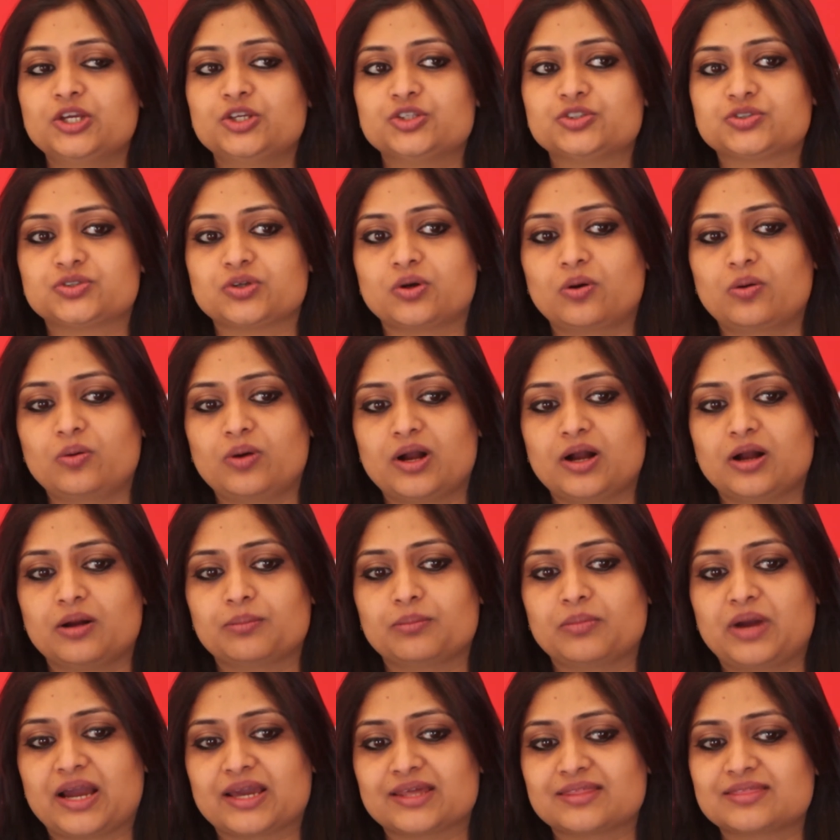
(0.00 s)
So
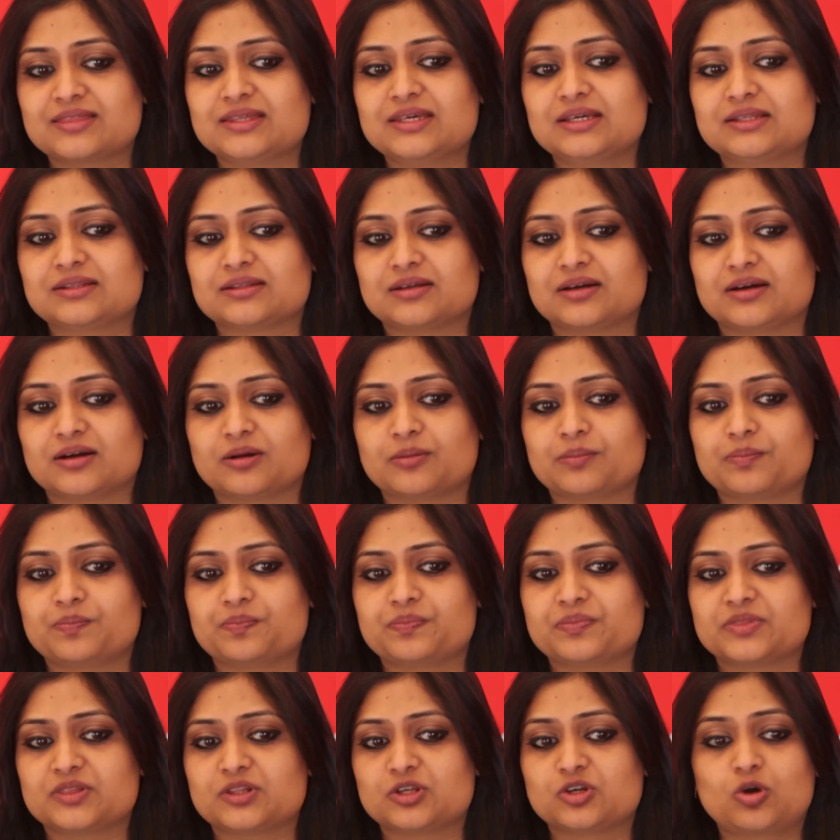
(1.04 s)
um, I think um,
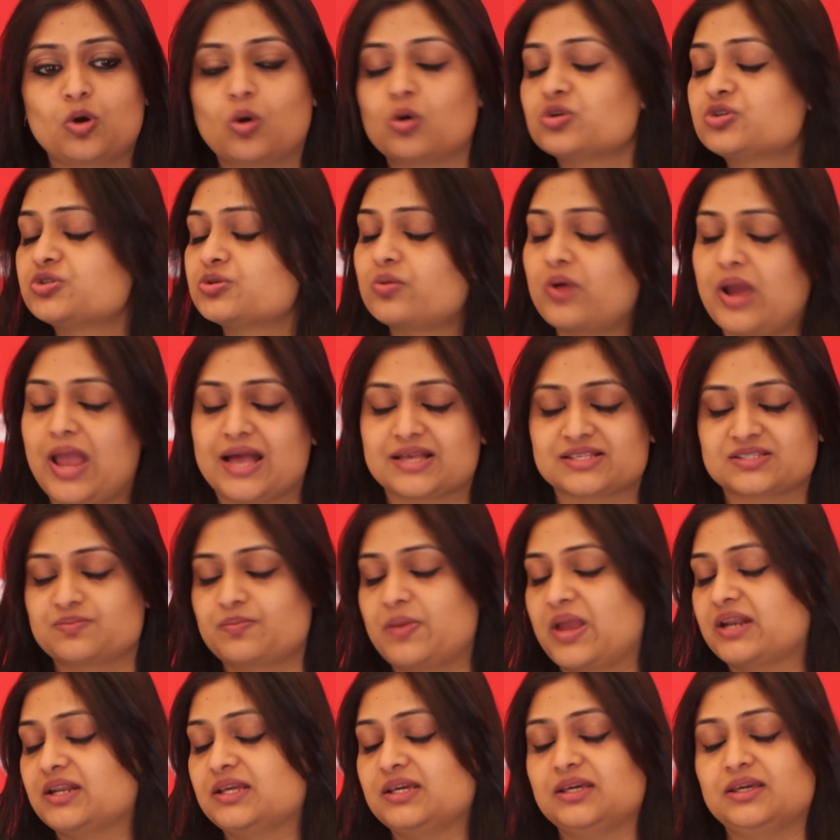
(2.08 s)
go to as
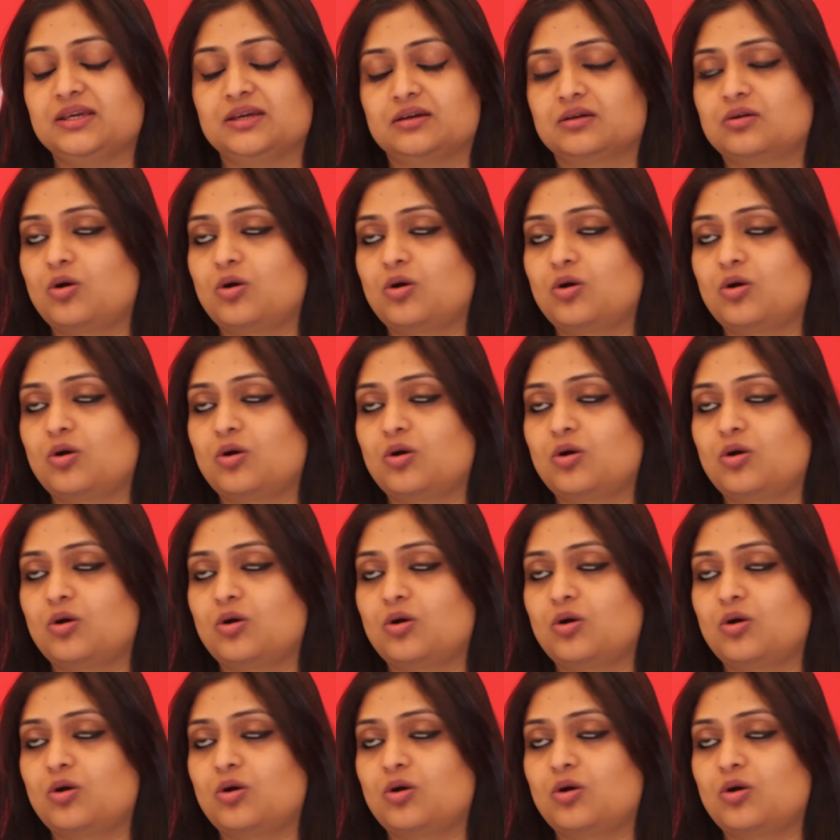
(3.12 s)
many